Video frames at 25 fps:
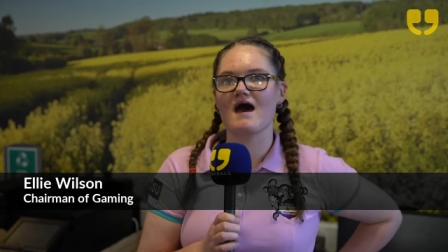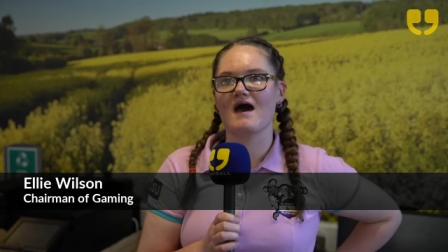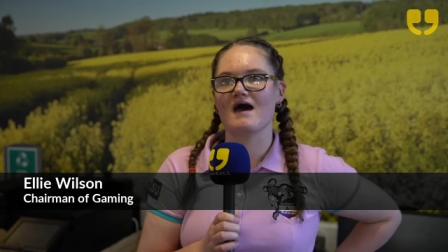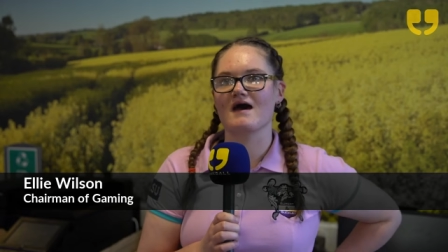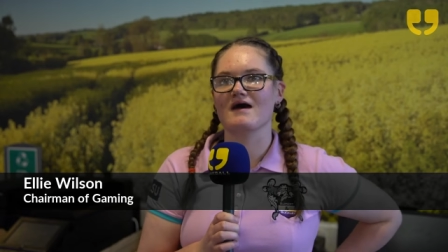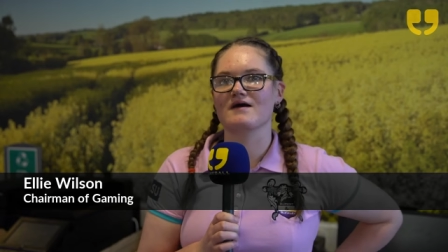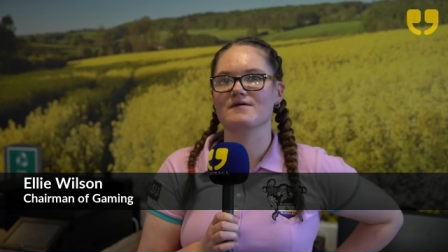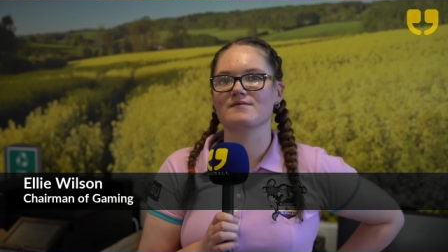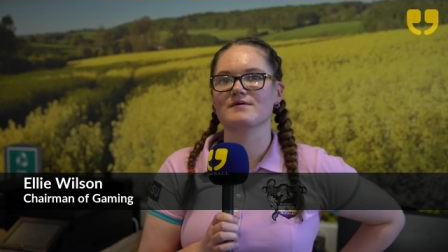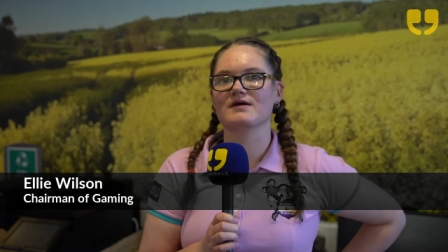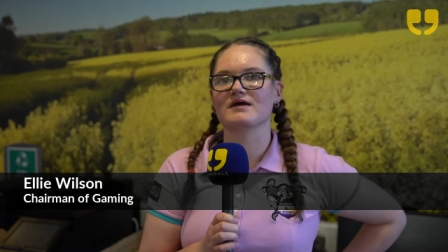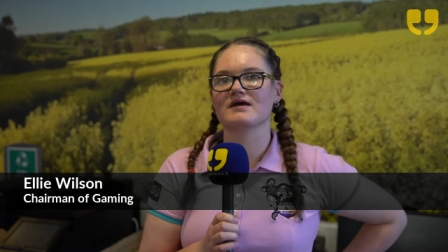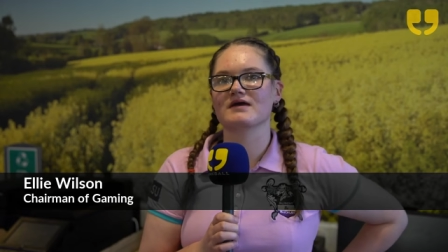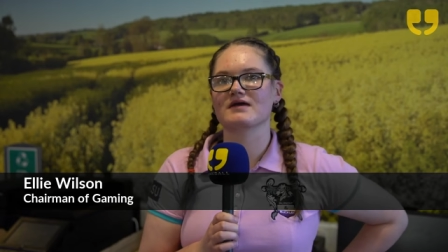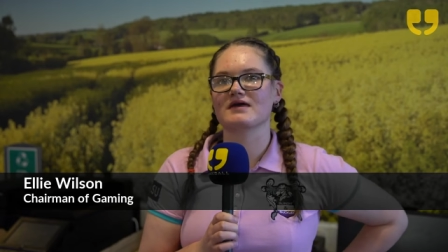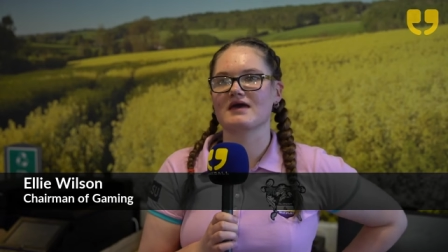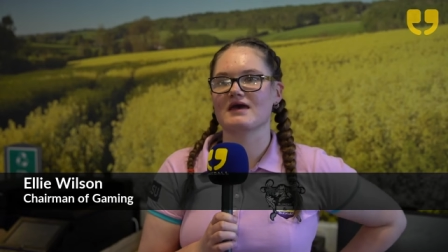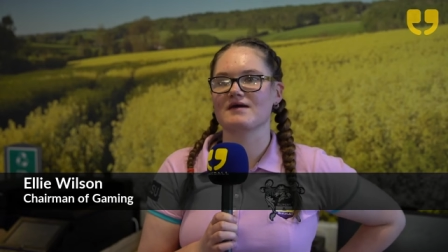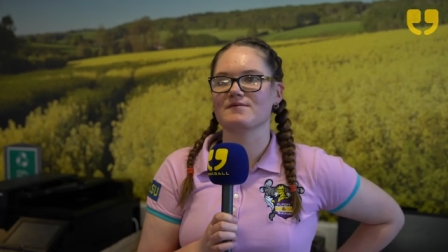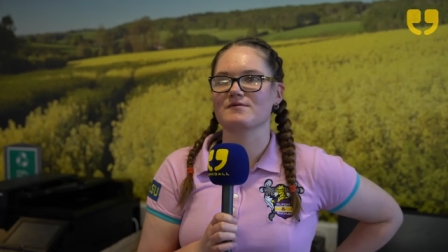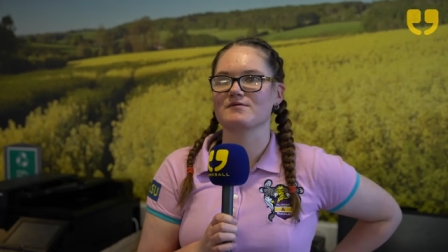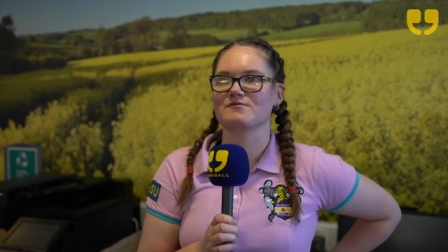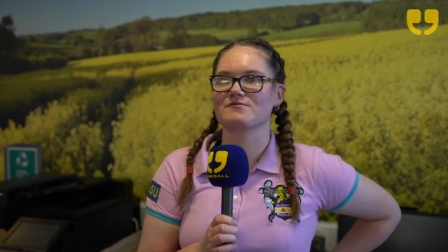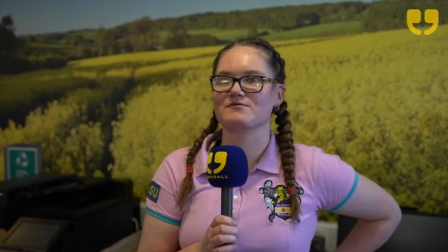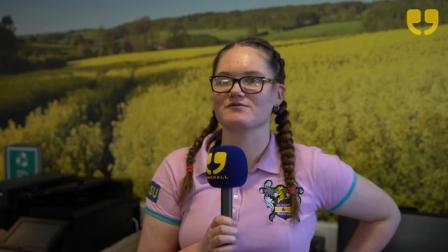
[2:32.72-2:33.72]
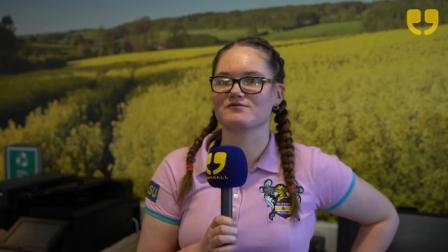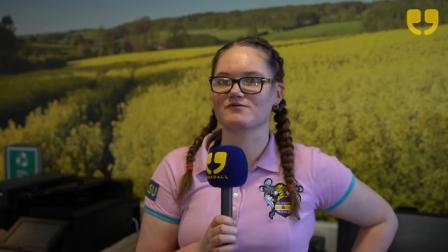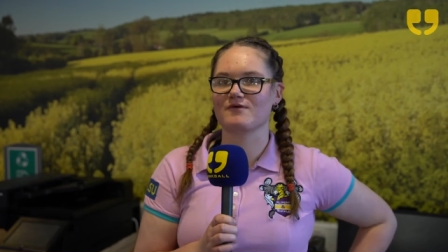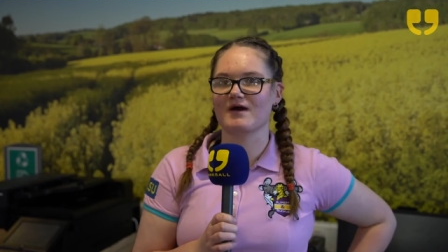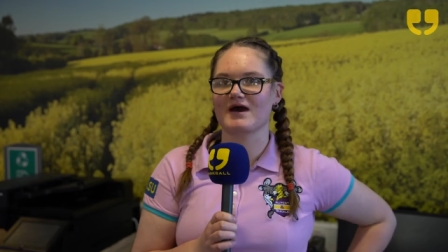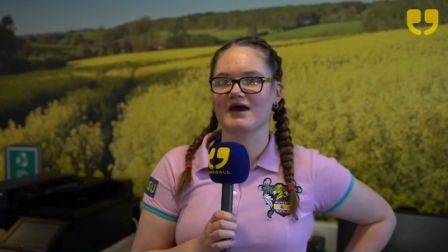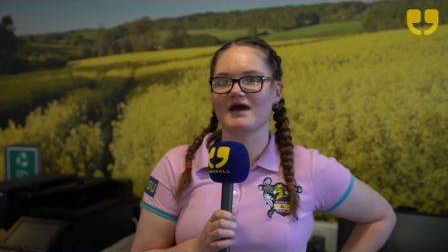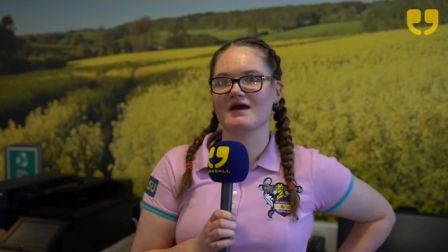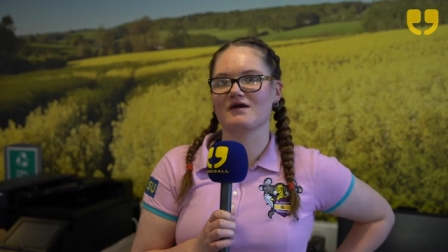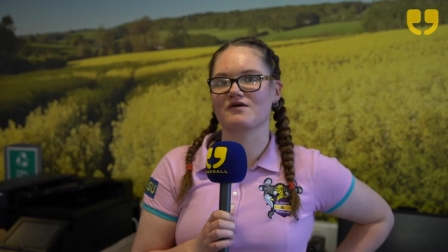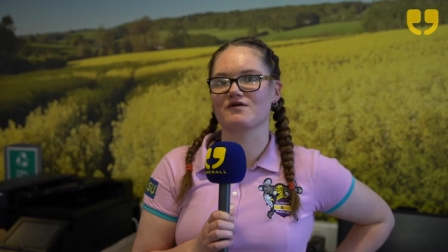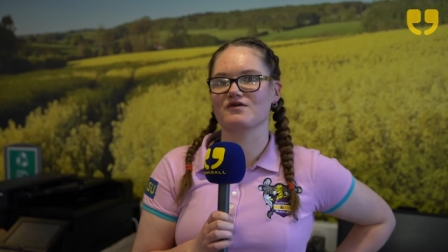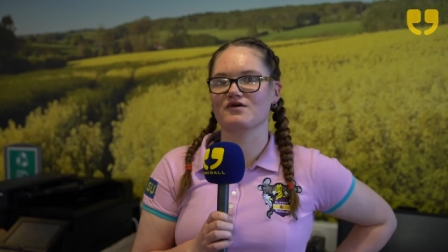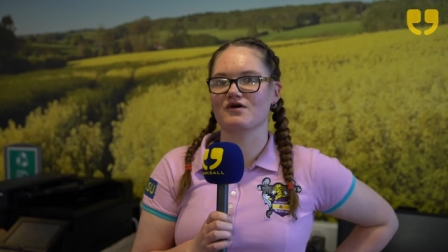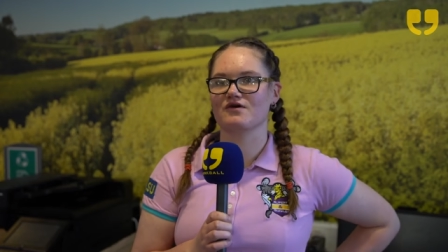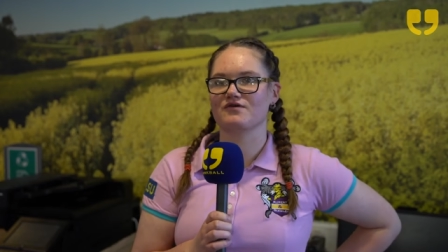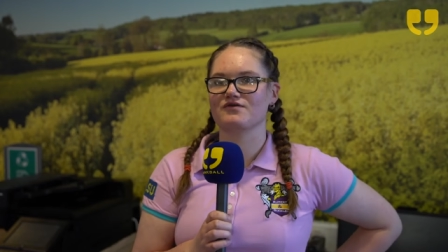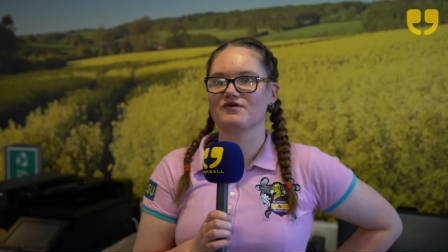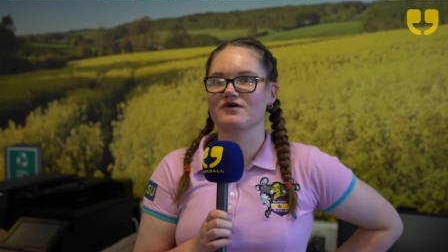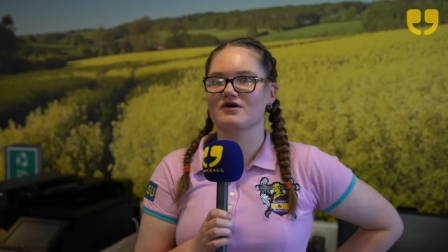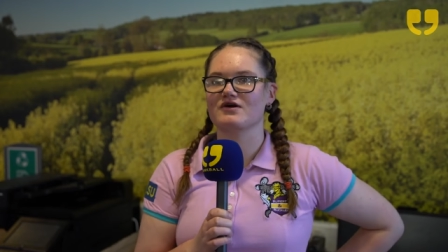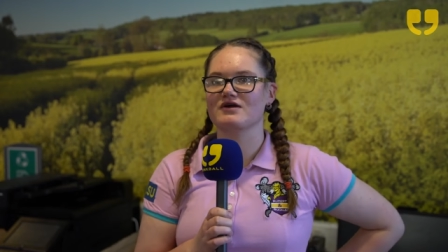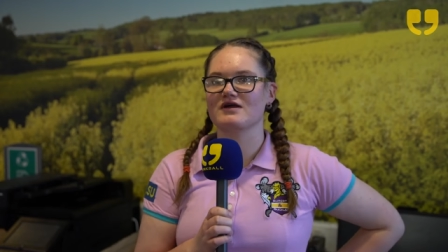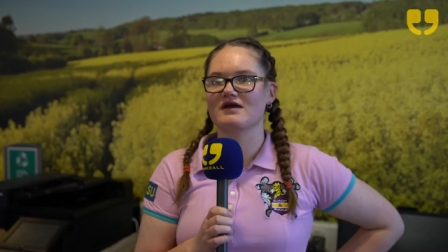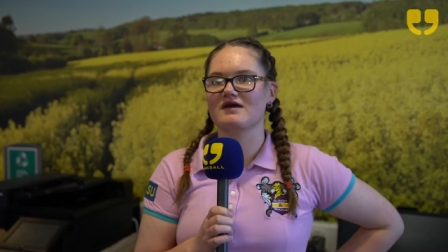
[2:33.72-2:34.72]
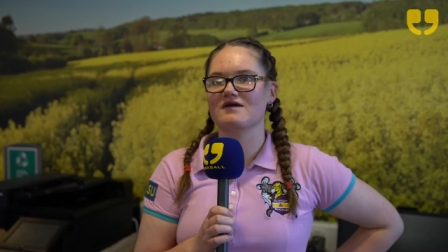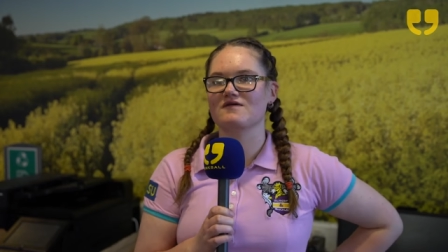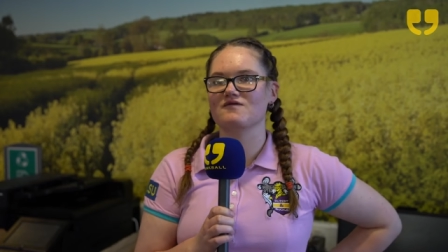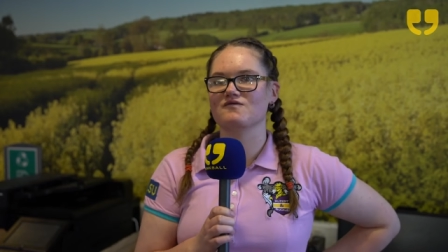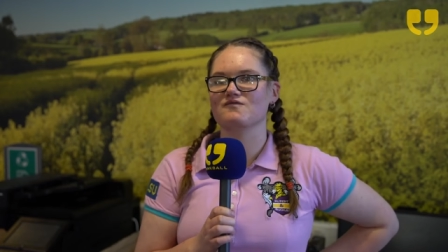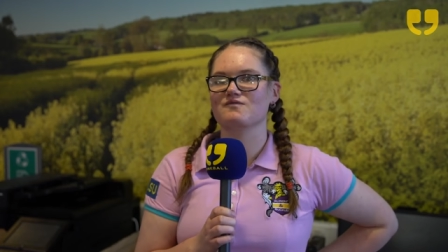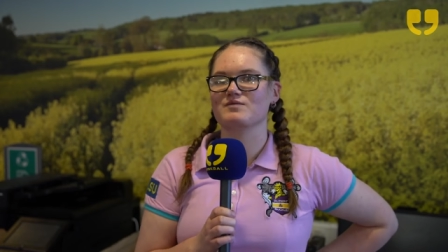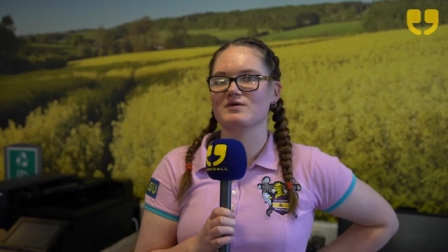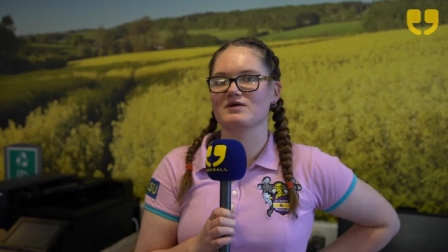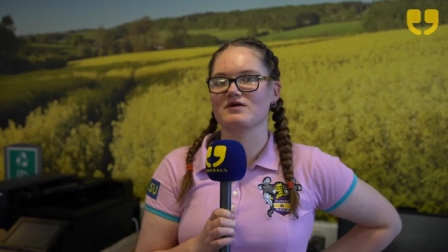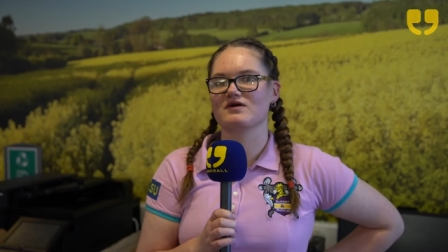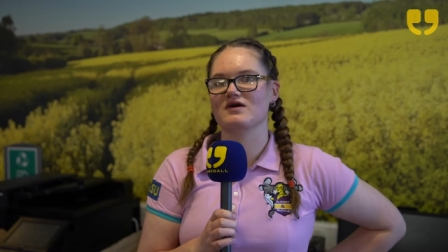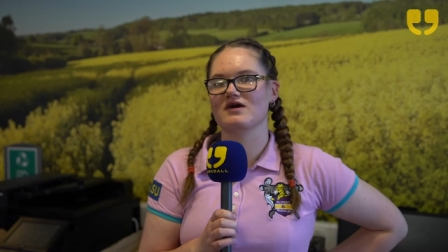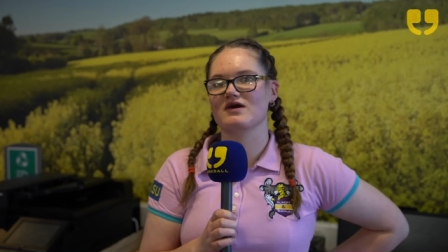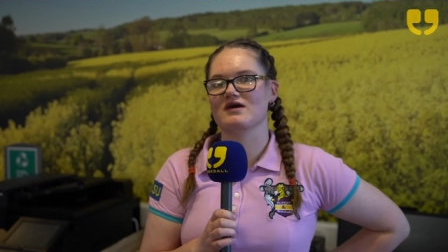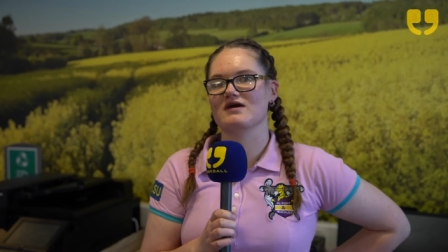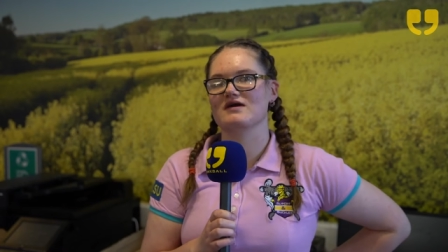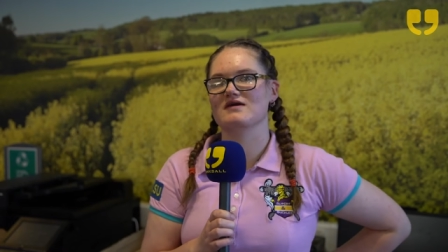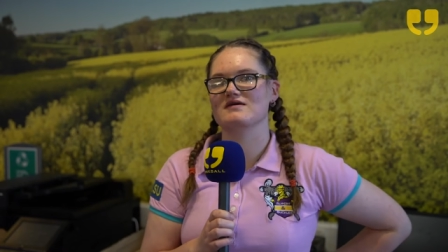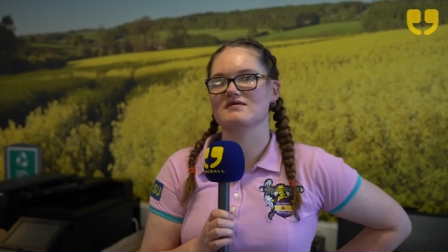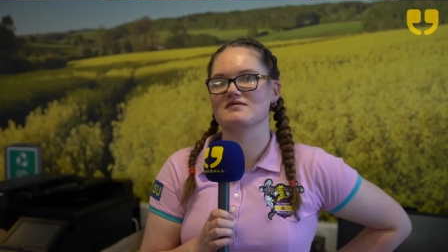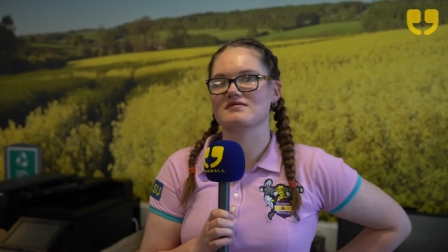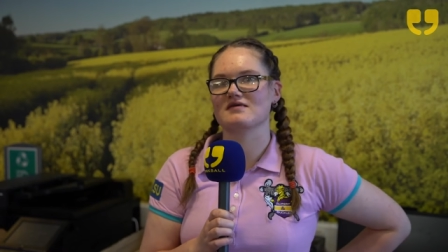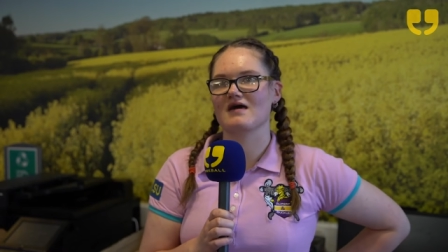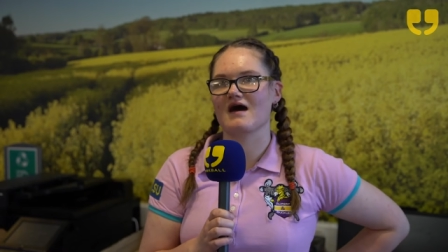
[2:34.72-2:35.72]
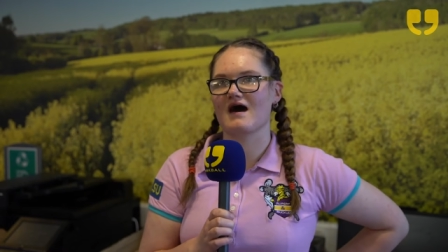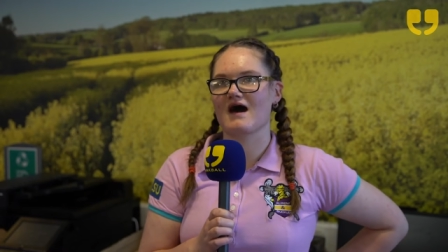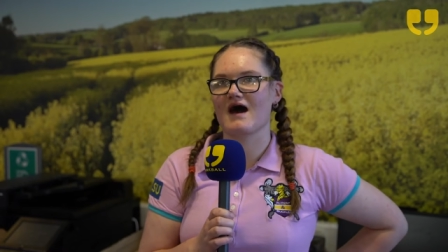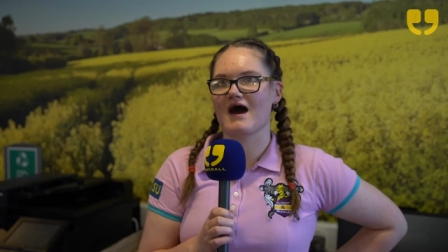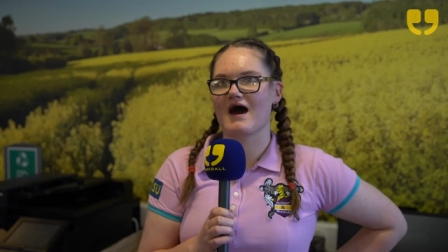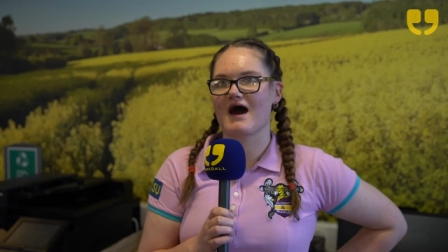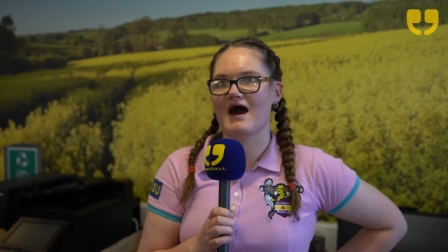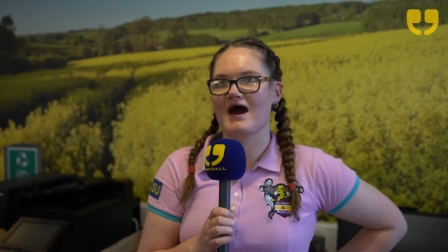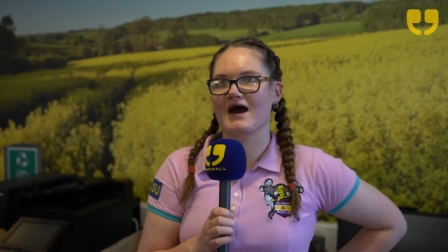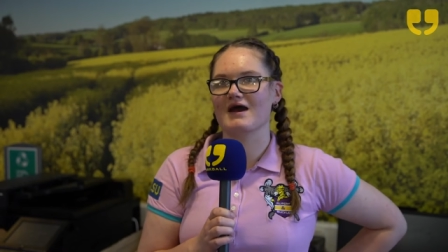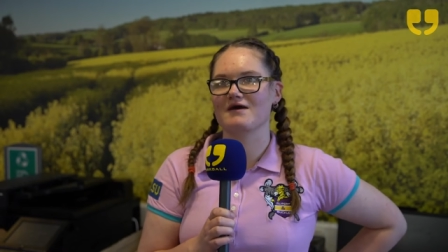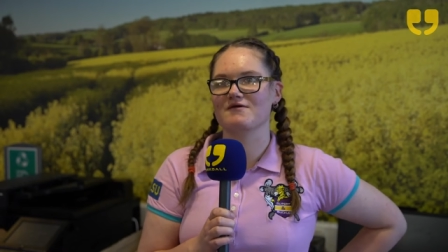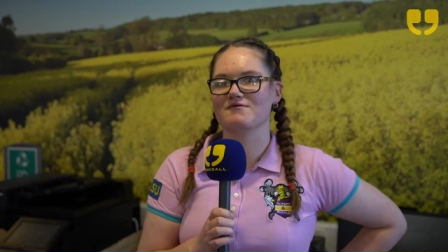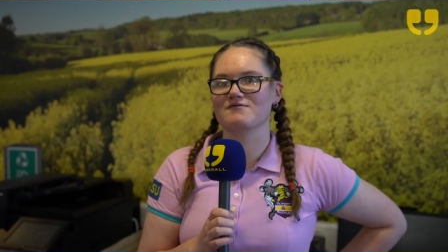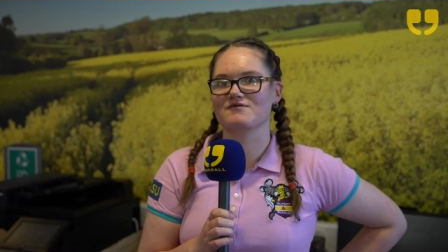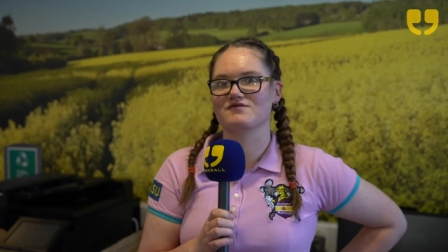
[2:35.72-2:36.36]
Um, gaming was quite a good alternative because I